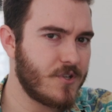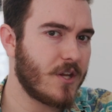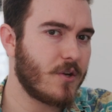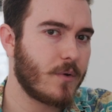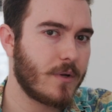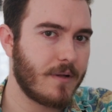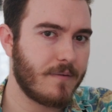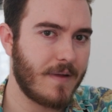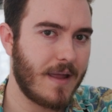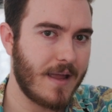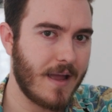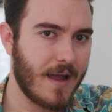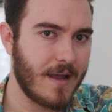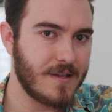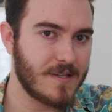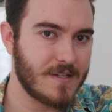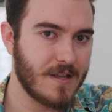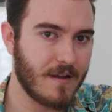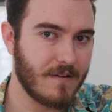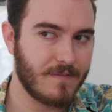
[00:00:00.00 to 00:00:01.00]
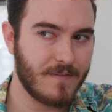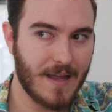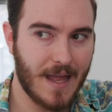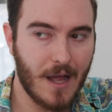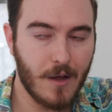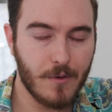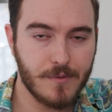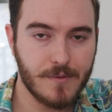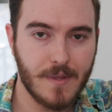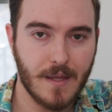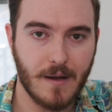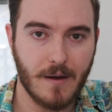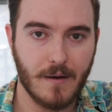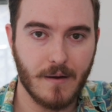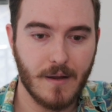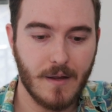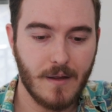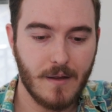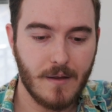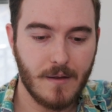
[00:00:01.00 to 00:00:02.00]
generative AI stuff out
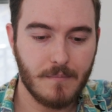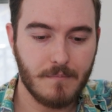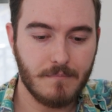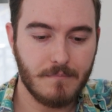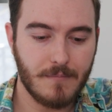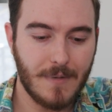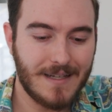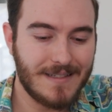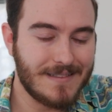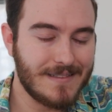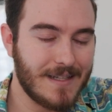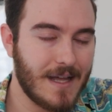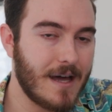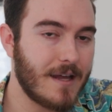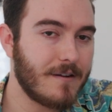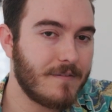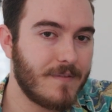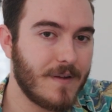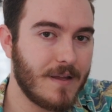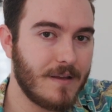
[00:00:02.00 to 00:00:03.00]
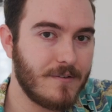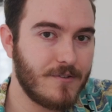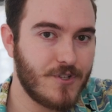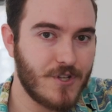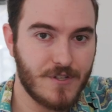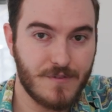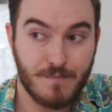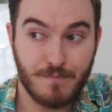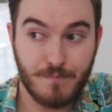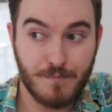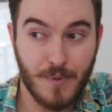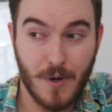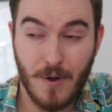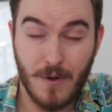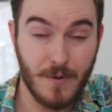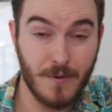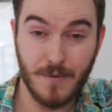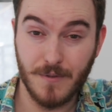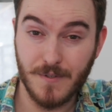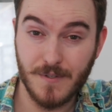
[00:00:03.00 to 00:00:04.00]
there. A lot of it just
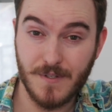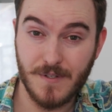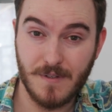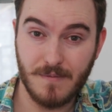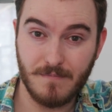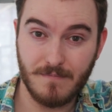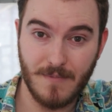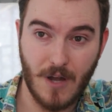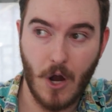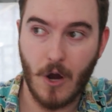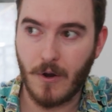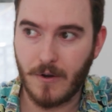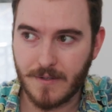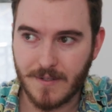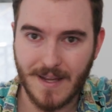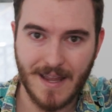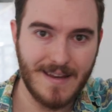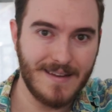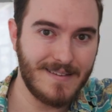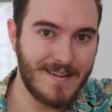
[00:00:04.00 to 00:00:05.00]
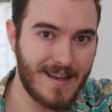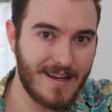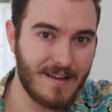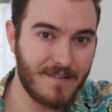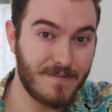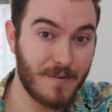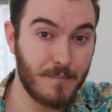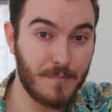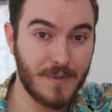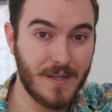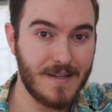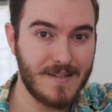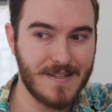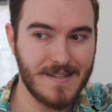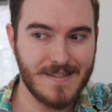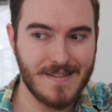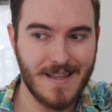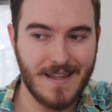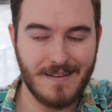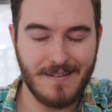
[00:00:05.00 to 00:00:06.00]
pulls art and data from
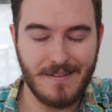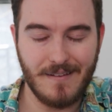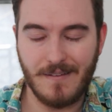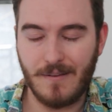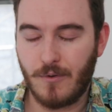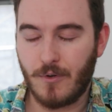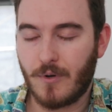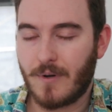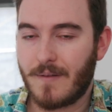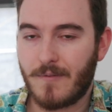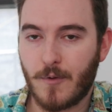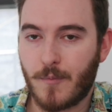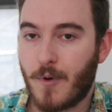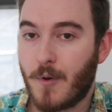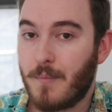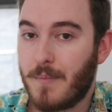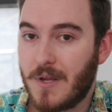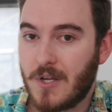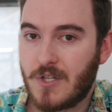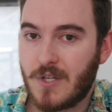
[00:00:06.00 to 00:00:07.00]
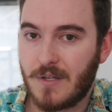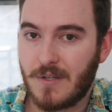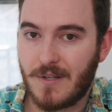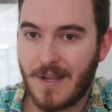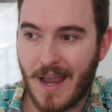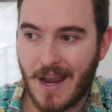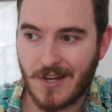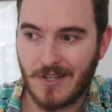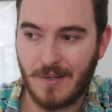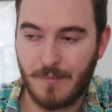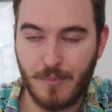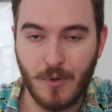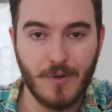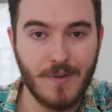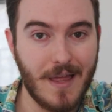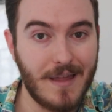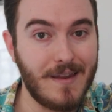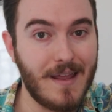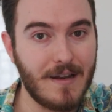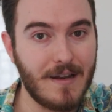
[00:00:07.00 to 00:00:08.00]
places that you don't have the permission to actually
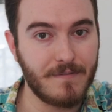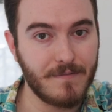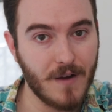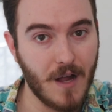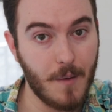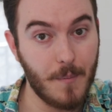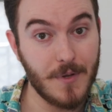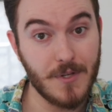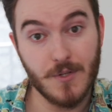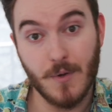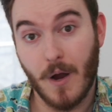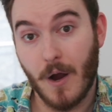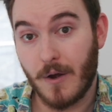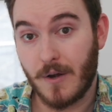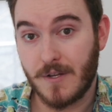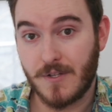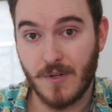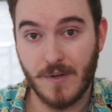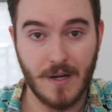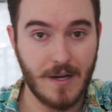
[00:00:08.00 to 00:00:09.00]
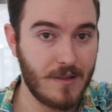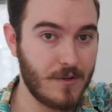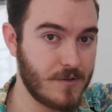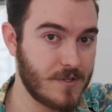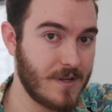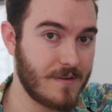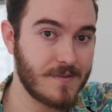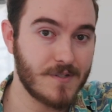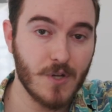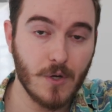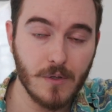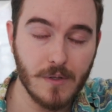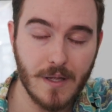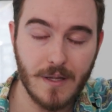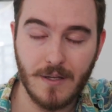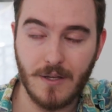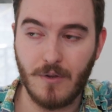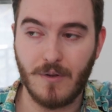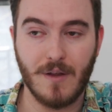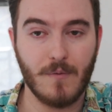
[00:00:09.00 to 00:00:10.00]
pull that from. And so artists are getting their stuff
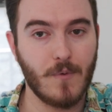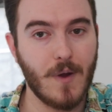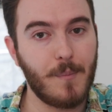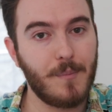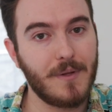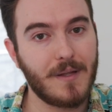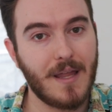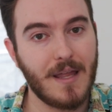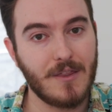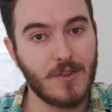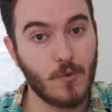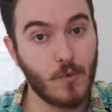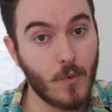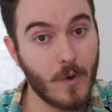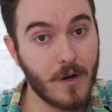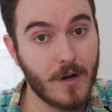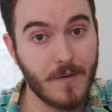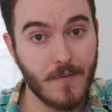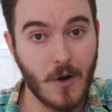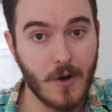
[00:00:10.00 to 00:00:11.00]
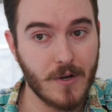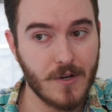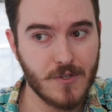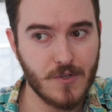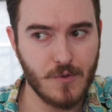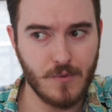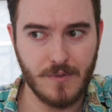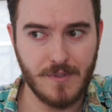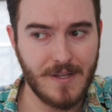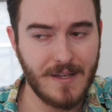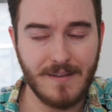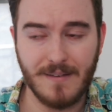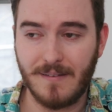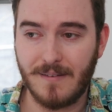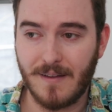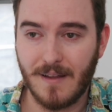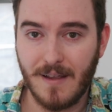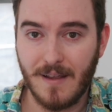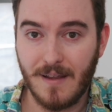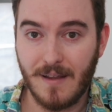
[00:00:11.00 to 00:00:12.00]
stolen. You can replicate the work of artists who
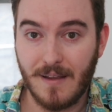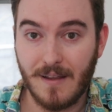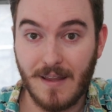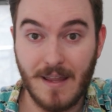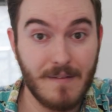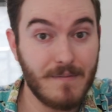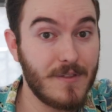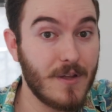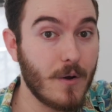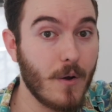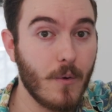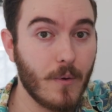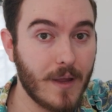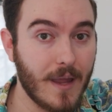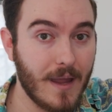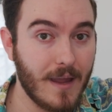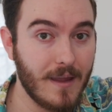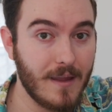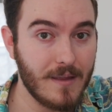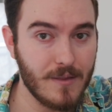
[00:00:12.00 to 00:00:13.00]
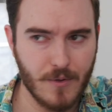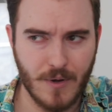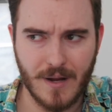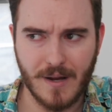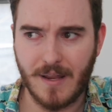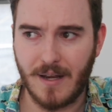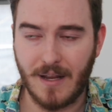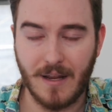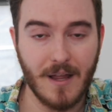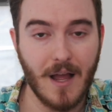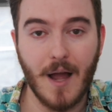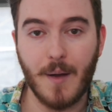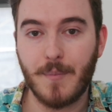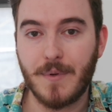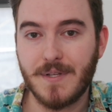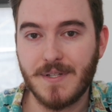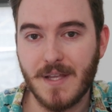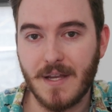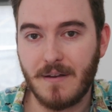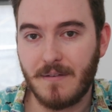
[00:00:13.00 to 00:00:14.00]
didn't give their okay and they're not getting
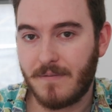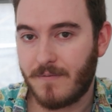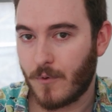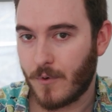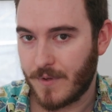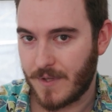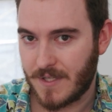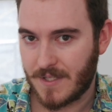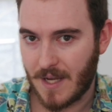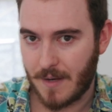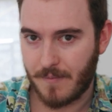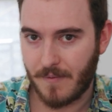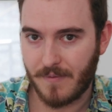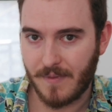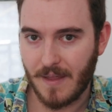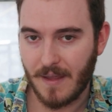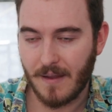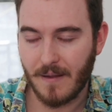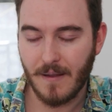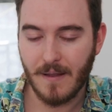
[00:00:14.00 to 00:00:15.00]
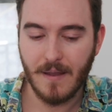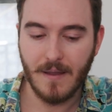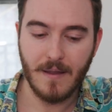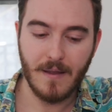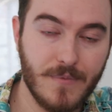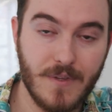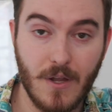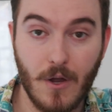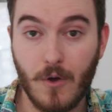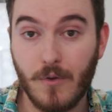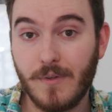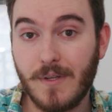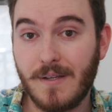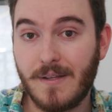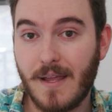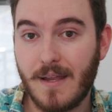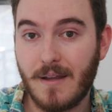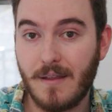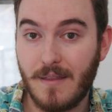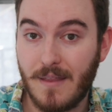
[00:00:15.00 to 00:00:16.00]
compensated for this type of thing. The
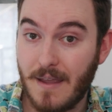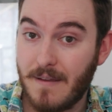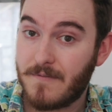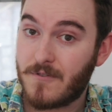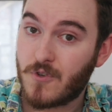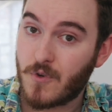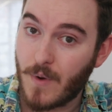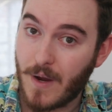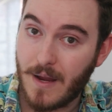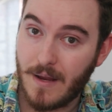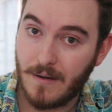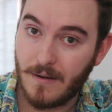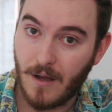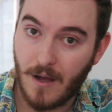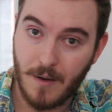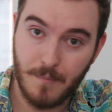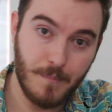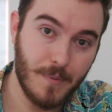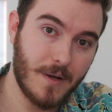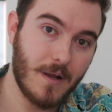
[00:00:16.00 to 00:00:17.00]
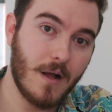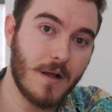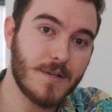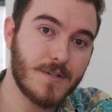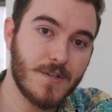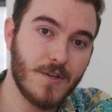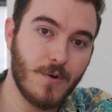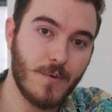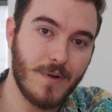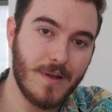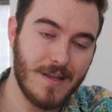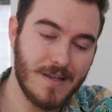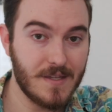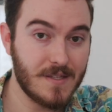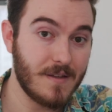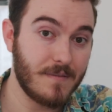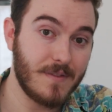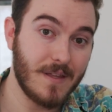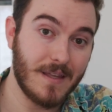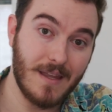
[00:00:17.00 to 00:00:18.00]
only data they've trained on Picasso
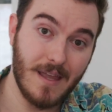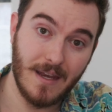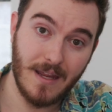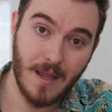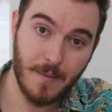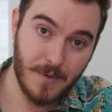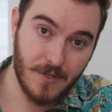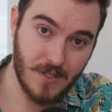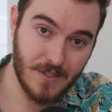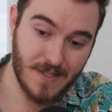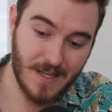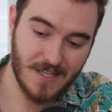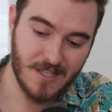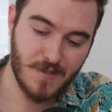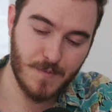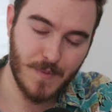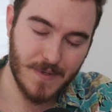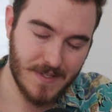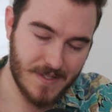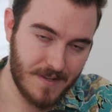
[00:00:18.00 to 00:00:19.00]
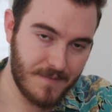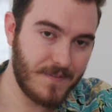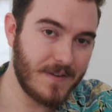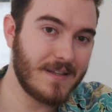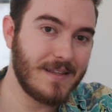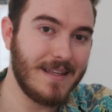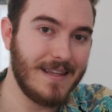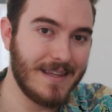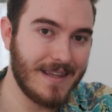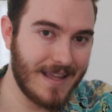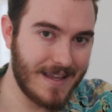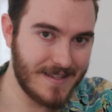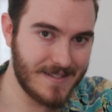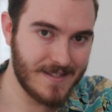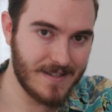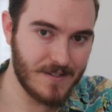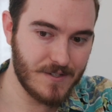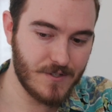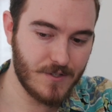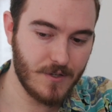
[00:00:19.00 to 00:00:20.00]
is stuff that Getty Images has specifically
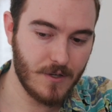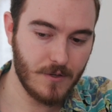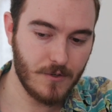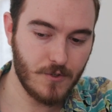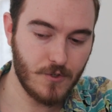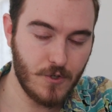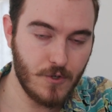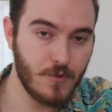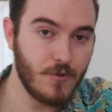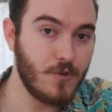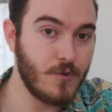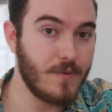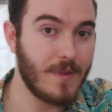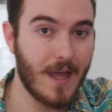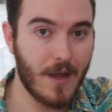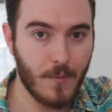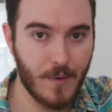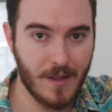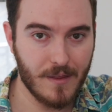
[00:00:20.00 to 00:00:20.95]
licensed to do that